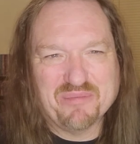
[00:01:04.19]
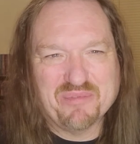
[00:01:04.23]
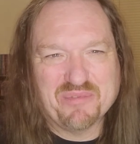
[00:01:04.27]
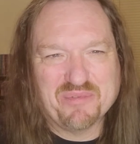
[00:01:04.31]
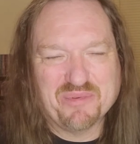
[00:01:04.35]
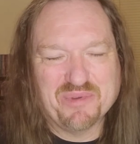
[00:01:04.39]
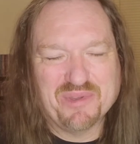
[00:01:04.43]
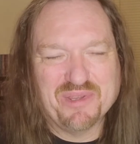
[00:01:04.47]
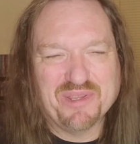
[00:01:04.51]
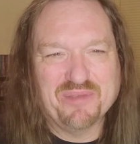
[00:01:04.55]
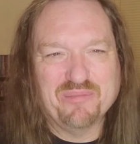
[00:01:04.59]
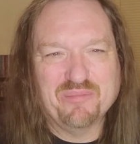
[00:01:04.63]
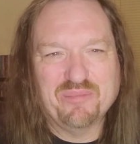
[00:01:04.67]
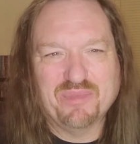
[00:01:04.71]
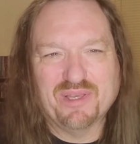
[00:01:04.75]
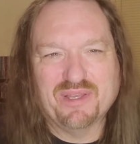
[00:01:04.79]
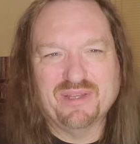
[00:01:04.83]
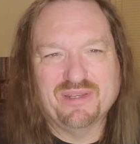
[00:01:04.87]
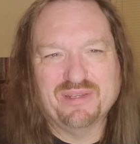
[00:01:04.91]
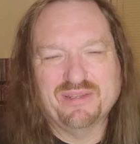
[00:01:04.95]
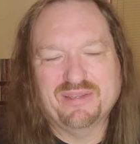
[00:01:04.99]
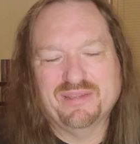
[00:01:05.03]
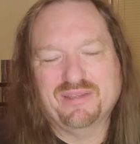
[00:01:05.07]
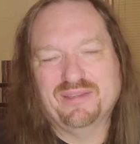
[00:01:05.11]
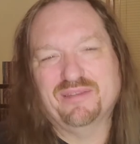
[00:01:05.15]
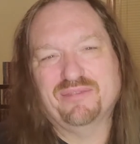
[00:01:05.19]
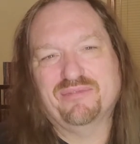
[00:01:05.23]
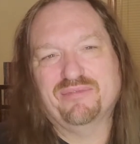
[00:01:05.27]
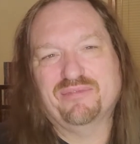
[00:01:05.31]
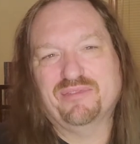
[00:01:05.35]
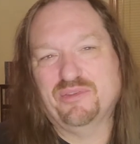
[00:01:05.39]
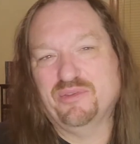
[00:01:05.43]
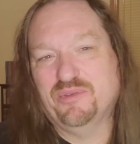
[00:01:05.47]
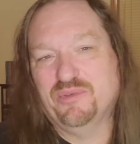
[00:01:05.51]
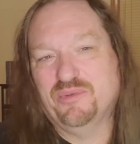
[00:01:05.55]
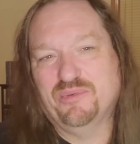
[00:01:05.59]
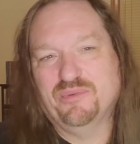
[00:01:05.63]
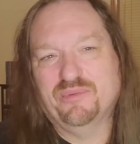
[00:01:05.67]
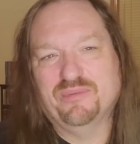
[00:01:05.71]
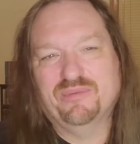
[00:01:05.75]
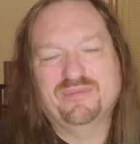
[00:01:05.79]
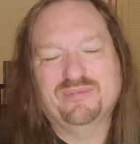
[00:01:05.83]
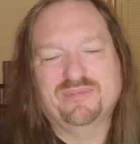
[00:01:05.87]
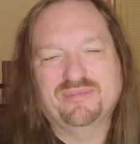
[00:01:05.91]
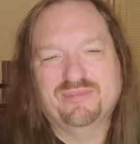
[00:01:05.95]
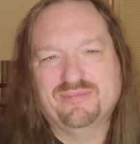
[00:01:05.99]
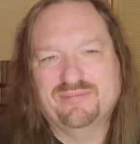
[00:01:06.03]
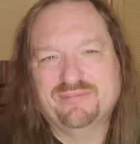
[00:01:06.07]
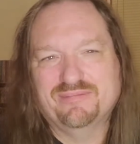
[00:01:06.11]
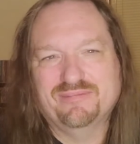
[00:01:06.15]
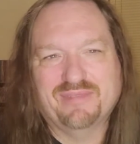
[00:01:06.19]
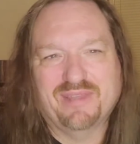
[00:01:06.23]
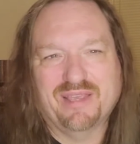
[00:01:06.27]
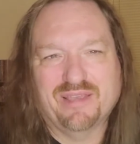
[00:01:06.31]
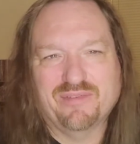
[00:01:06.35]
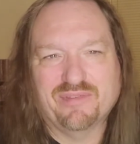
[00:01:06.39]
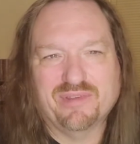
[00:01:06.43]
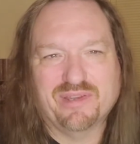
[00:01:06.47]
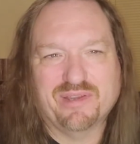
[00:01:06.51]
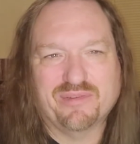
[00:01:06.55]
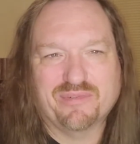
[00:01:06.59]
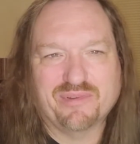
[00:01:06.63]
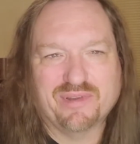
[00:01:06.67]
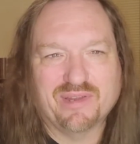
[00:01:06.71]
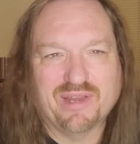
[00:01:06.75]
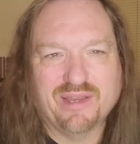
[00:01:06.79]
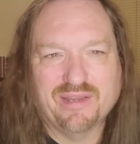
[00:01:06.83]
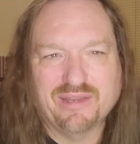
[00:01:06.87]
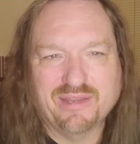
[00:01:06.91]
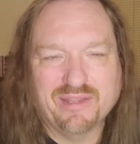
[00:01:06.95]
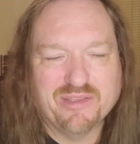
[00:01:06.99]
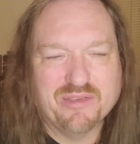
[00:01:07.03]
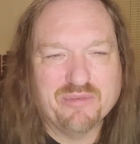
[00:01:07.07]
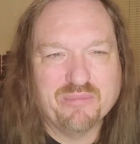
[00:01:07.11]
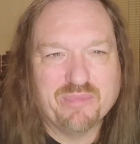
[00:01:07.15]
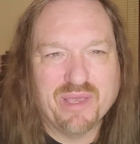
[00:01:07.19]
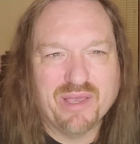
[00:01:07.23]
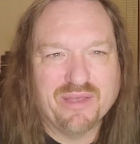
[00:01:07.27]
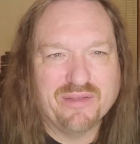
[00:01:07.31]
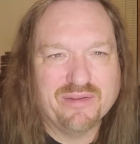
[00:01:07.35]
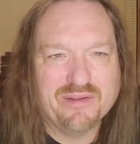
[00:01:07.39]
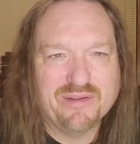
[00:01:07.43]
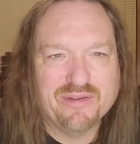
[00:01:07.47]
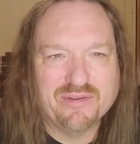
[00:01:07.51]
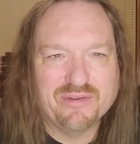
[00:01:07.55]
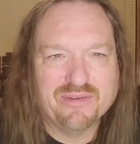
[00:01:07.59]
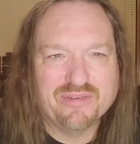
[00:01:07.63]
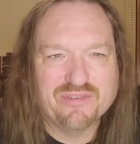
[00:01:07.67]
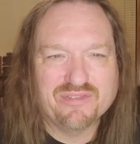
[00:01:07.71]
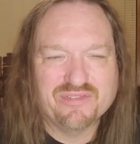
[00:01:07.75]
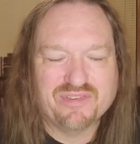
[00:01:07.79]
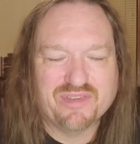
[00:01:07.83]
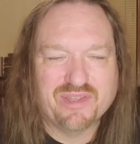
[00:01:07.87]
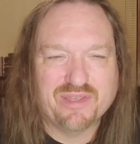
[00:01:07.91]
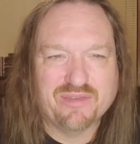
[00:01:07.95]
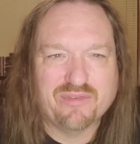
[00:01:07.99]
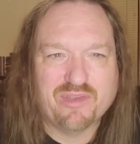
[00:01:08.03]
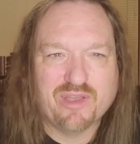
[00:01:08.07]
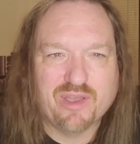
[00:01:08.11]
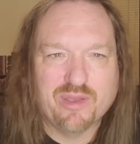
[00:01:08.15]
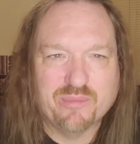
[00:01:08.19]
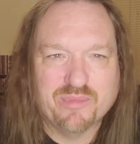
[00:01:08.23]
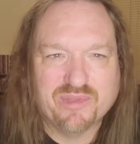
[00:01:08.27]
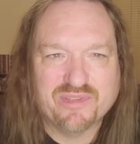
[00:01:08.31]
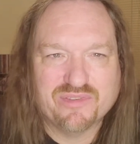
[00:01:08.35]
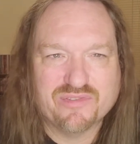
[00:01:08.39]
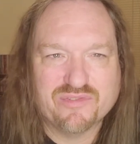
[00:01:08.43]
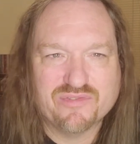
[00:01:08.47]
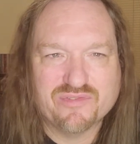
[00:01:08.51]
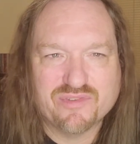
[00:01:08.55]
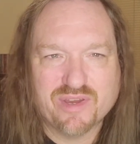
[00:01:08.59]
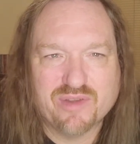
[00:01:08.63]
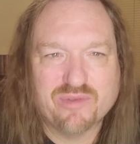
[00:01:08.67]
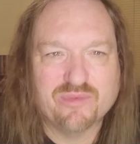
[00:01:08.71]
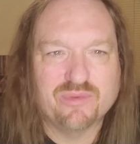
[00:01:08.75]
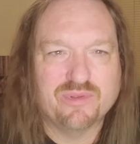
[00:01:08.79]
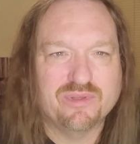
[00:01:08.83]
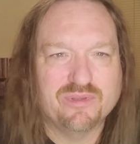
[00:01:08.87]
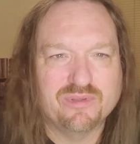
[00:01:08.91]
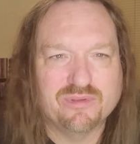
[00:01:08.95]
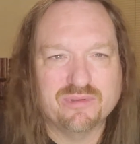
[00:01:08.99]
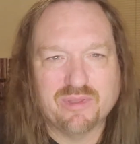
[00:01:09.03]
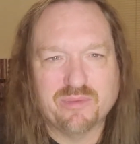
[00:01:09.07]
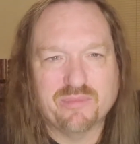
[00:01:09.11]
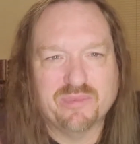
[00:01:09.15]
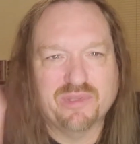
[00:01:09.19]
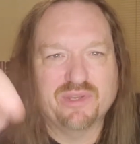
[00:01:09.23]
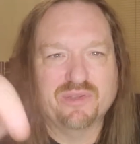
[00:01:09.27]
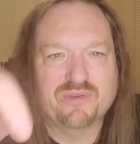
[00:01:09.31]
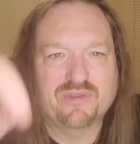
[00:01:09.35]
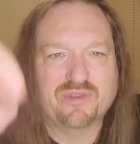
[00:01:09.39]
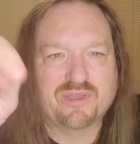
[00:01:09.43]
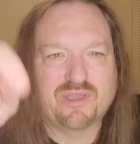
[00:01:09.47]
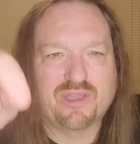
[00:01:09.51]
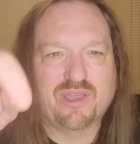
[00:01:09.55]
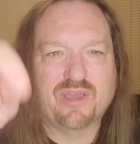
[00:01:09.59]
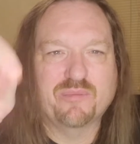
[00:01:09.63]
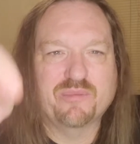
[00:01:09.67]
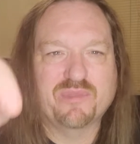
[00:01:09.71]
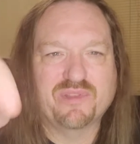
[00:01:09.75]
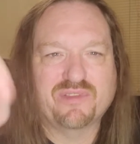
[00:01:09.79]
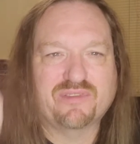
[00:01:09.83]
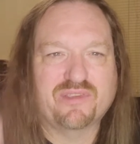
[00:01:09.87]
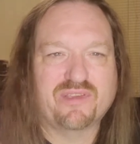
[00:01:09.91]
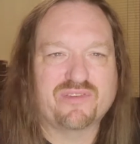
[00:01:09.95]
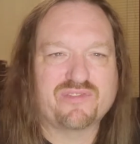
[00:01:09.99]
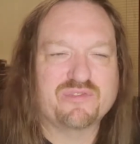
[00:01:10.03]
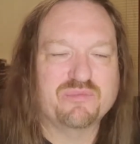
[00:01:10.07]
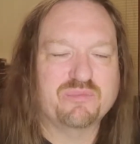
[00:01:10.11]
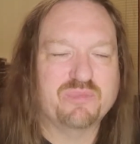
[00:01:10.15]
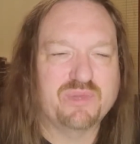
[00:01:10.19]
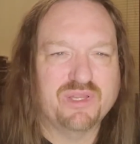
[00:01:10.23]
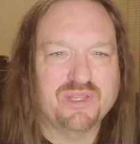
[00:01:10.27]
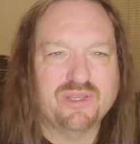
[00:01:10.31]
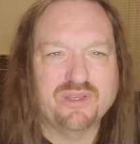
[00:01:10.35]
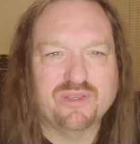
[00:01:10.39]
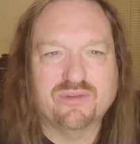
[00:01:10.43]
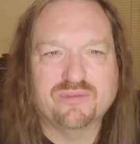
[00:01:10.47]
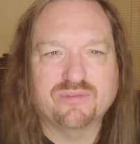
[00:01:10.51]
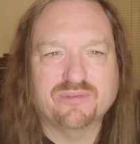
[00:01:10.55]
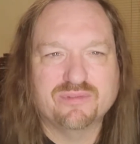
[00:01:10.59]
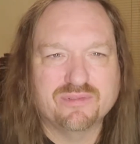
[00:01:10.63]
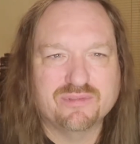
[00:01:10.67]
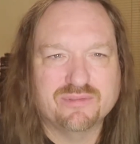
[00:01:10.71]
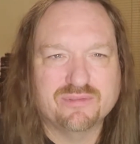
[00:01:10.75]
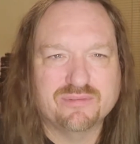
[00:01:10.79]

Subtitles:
3, but if you have a different idea about it or you just have comments in general, let me know in the comment section below.